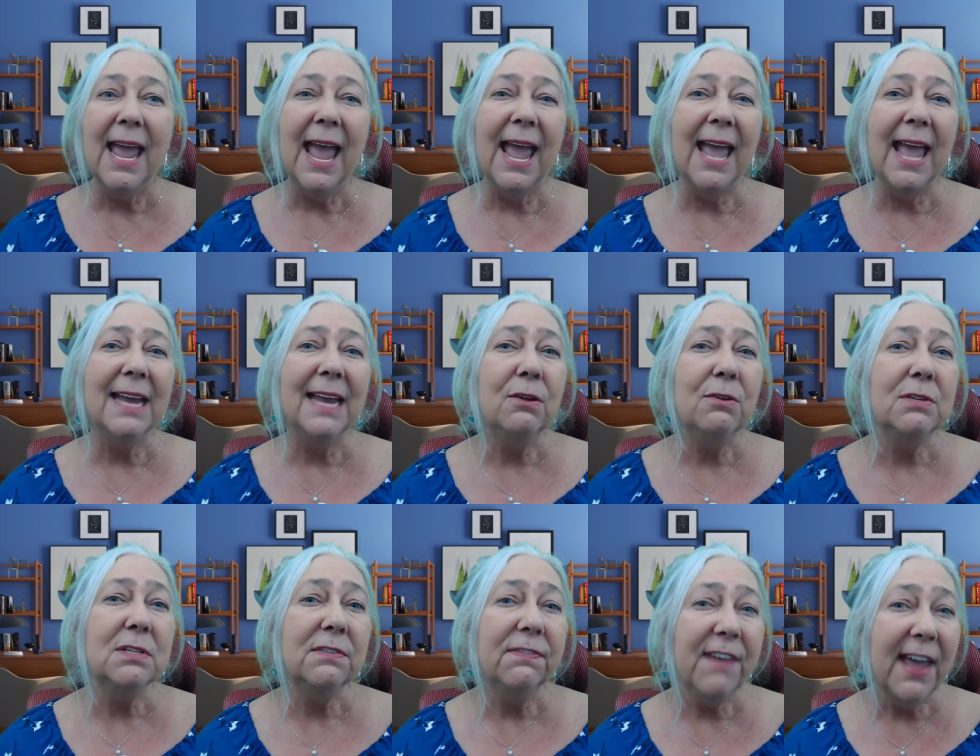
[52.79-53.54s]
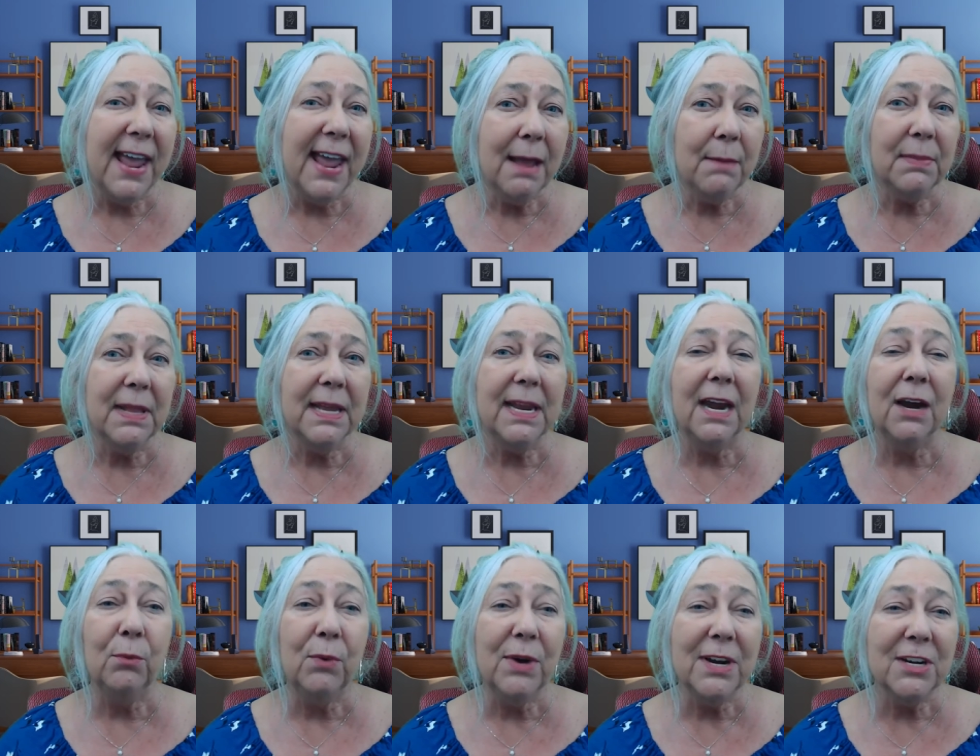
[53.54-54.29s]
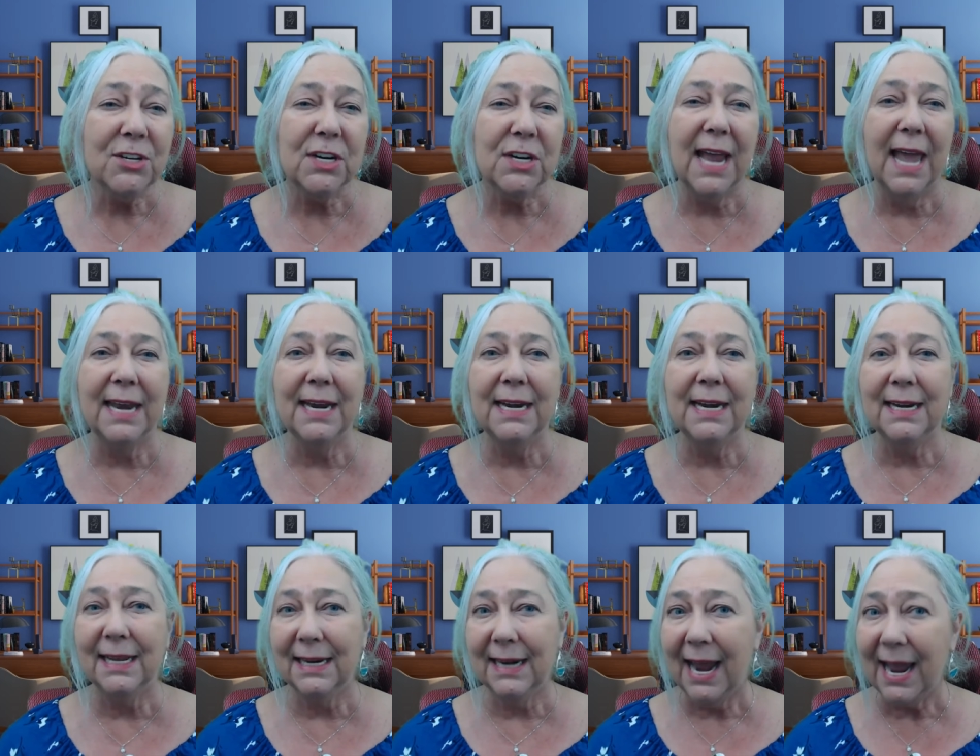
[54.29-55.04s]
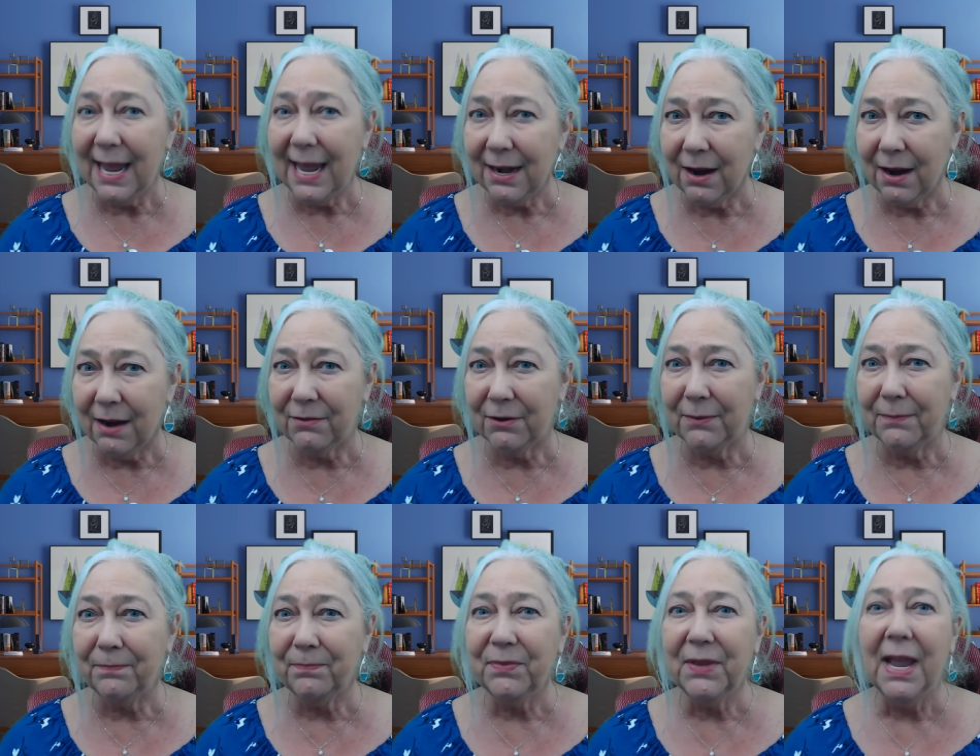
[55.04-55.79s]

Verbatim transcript: and whose family originated in Hanover.